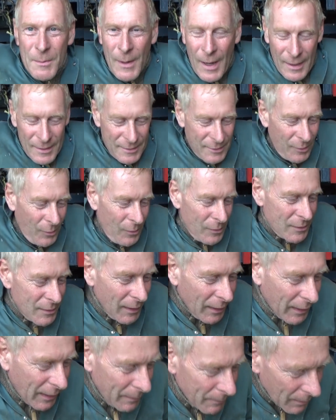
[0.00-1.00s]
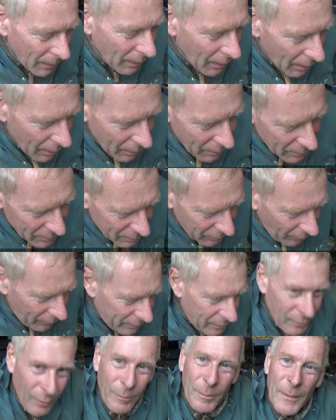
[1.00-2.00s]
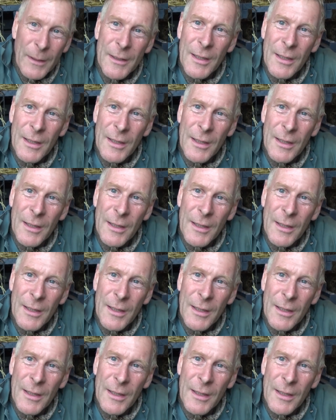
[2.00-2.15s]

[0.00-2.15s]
black socks and they keep sliding off my